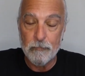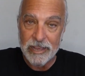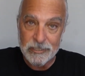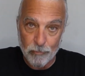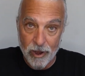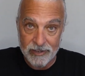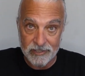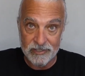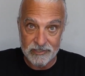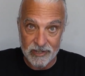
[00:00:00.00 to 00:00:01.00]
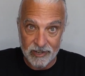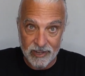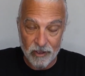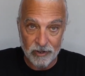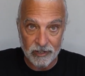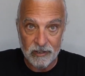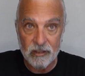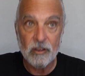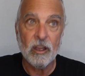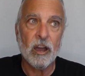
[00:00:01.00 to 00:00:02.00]
best practices in accounting,
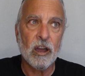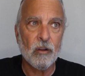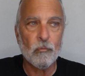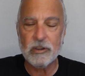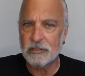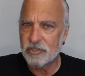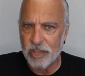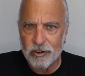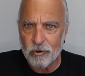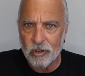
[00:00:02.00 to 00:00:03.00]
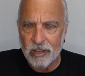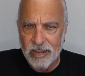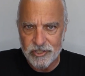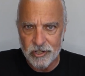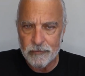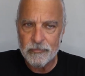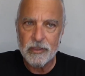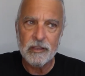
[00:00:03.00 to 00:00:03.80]
when general ledger,